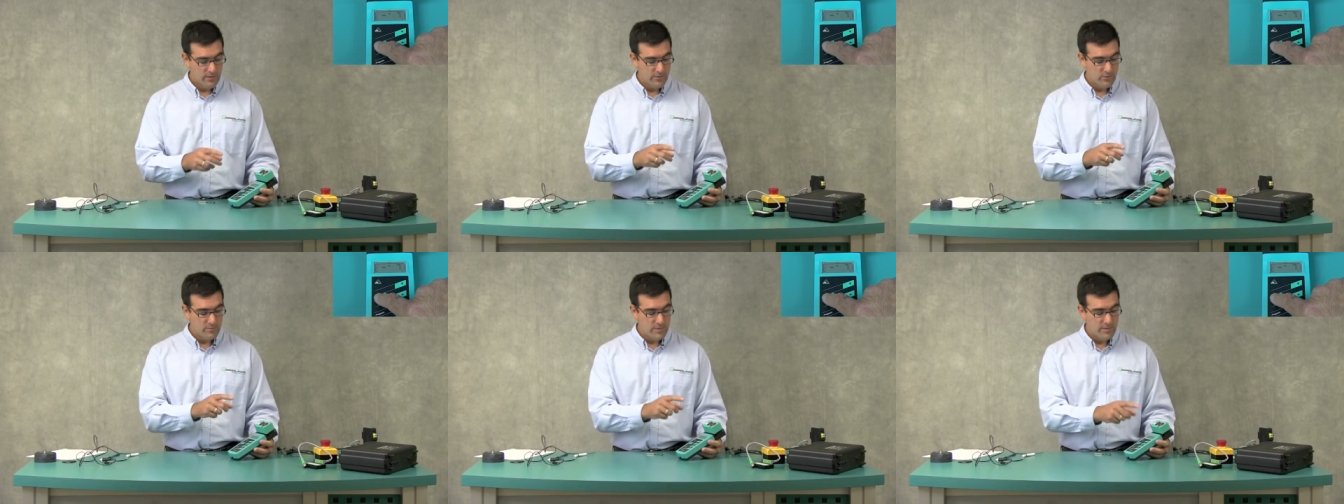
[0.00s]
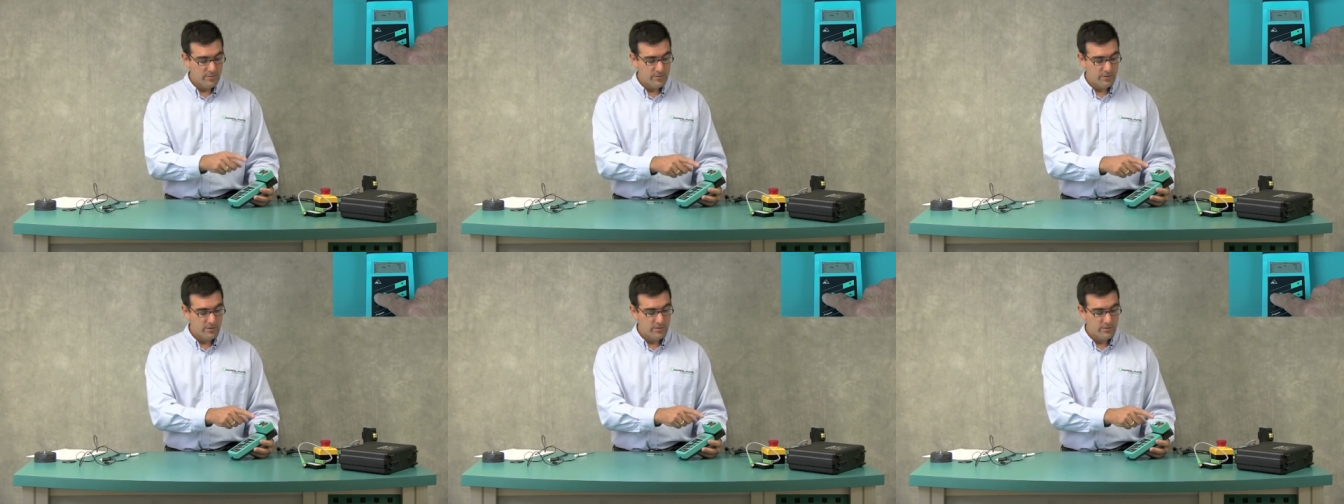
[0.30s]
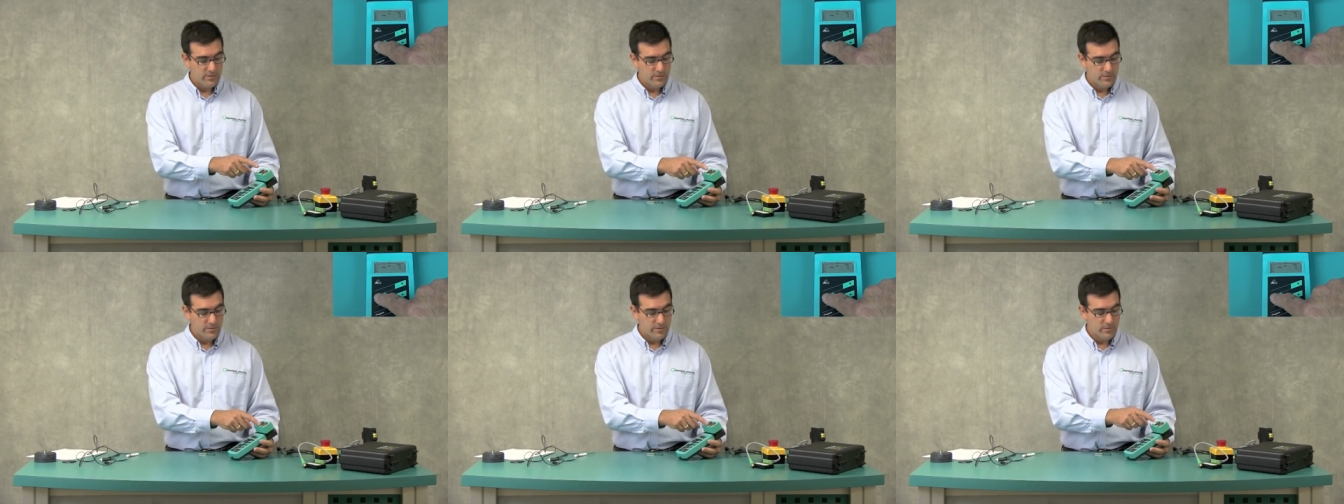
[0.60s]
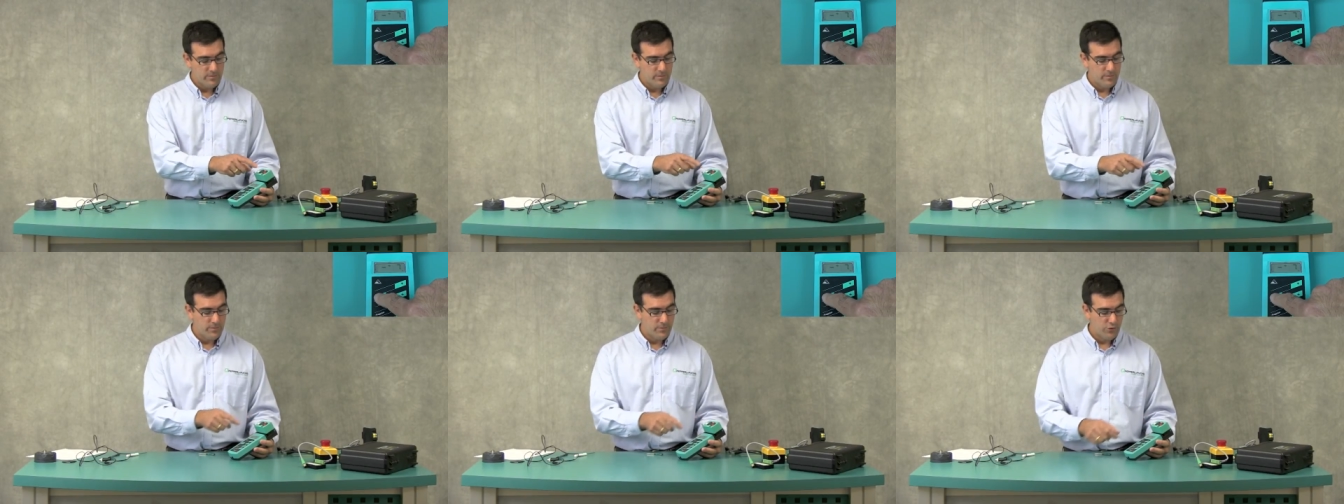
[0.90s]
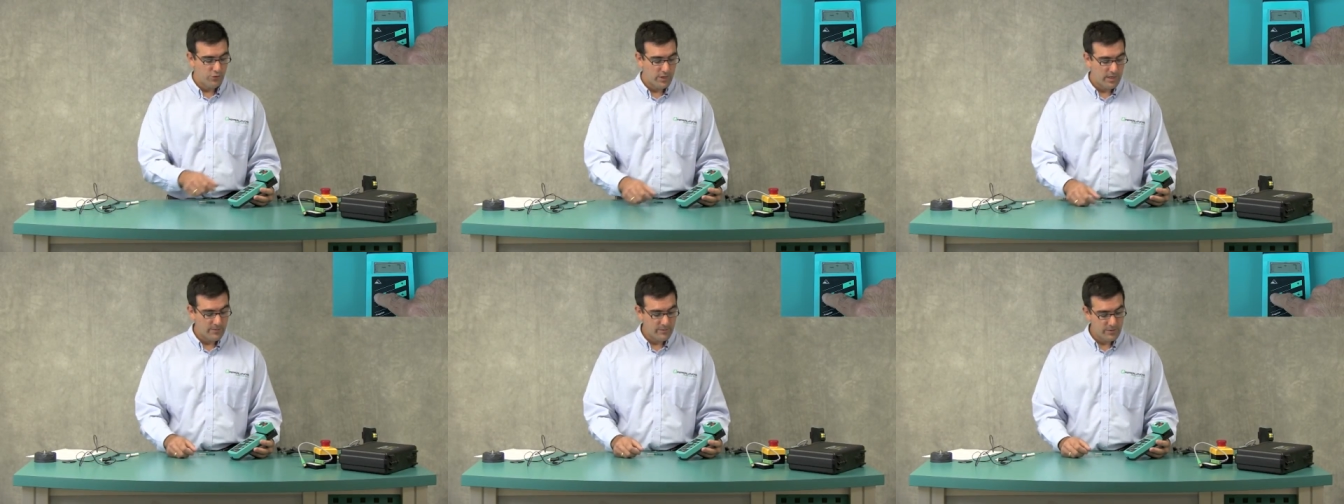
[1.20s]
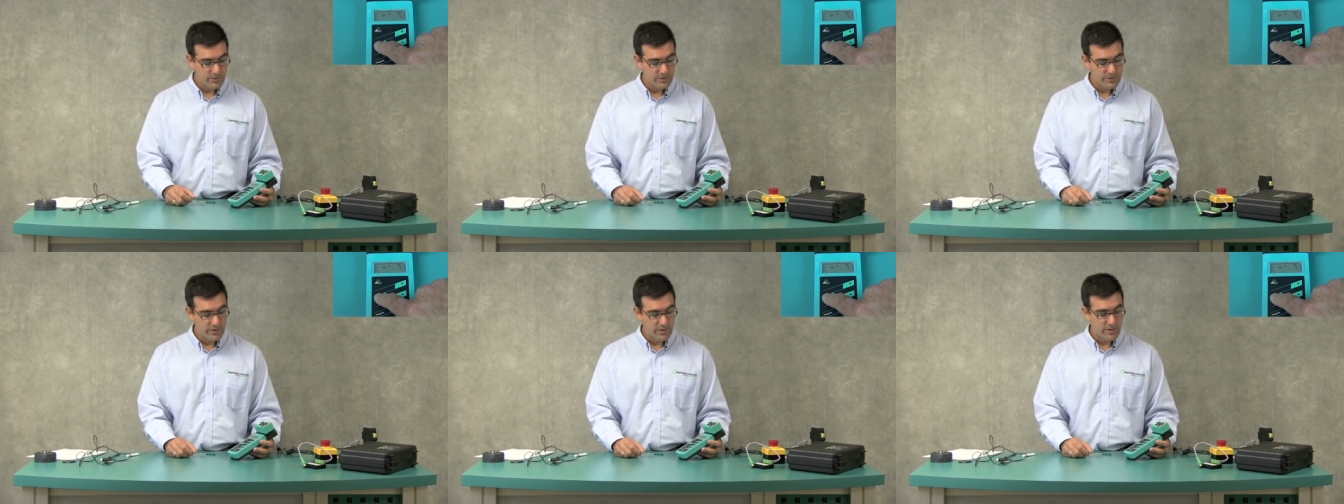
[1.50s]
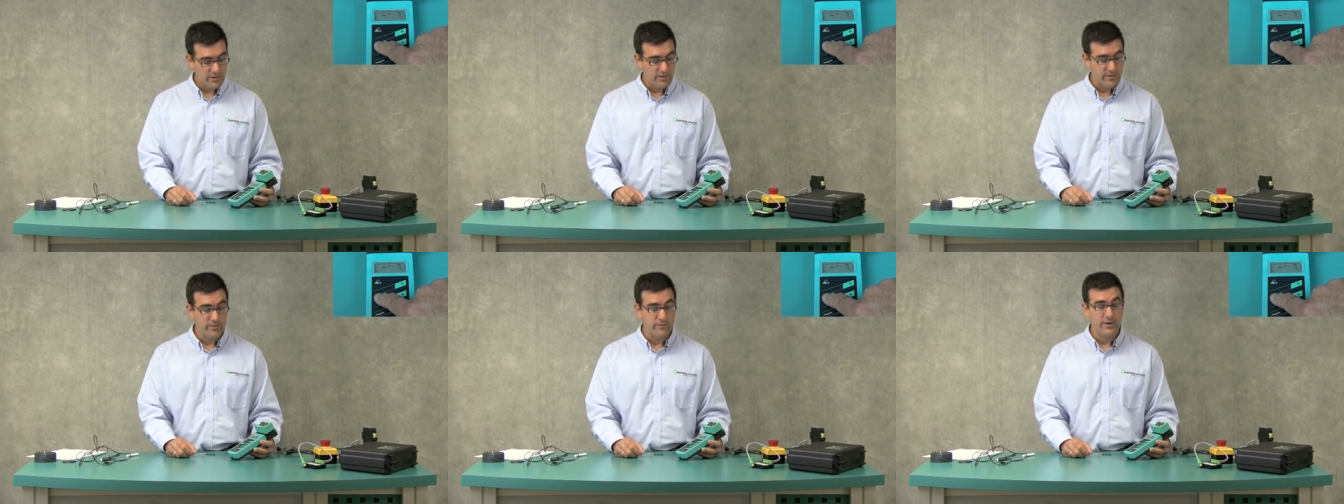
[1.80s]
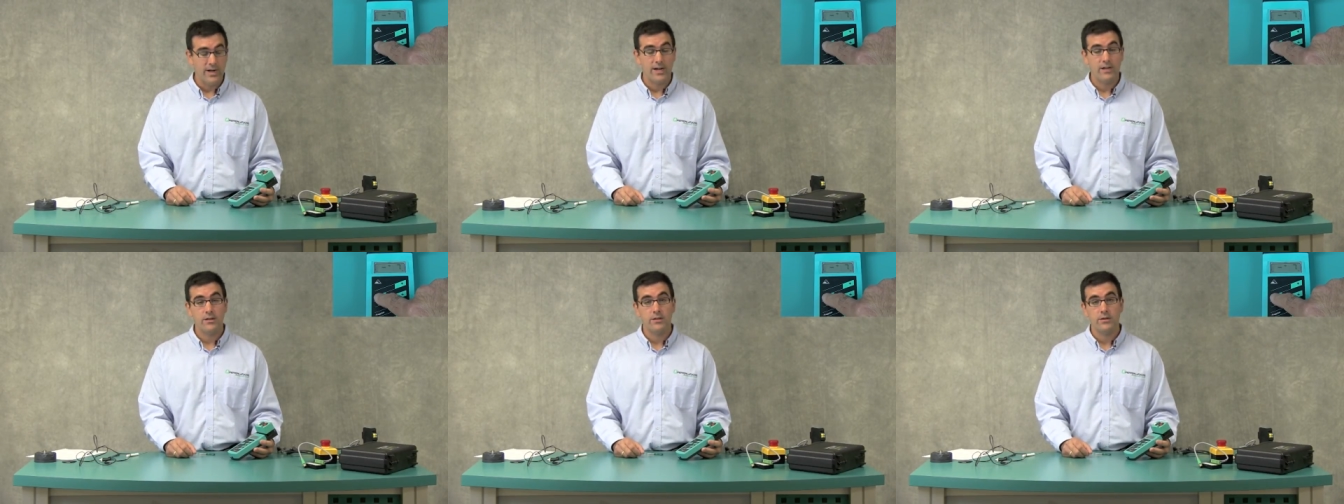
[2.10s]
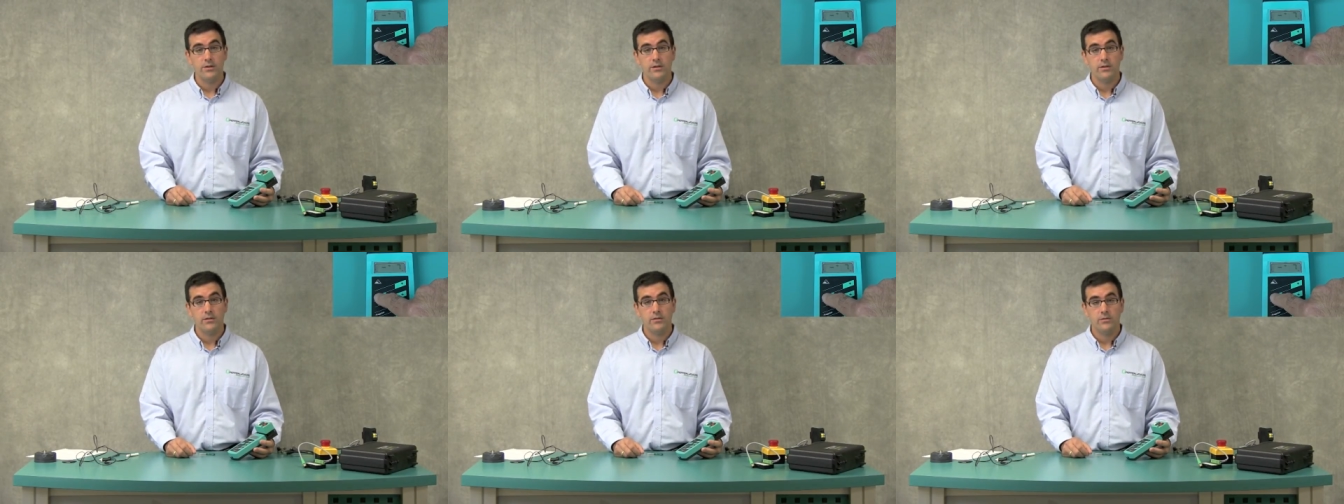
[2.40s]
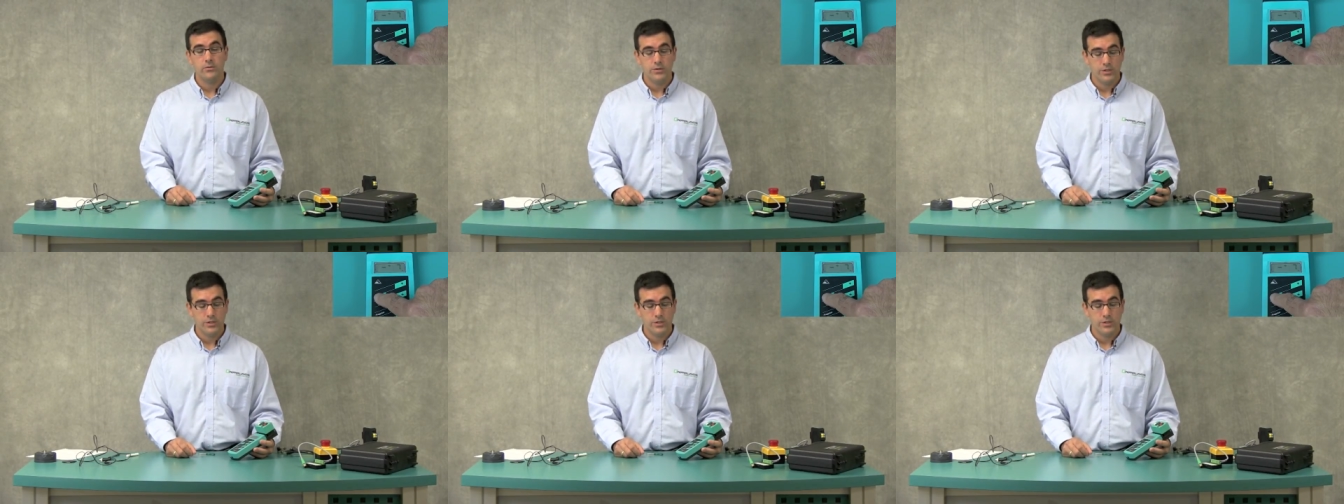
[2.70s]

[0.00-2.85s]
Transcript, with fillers: Remember, the parameters are volatile,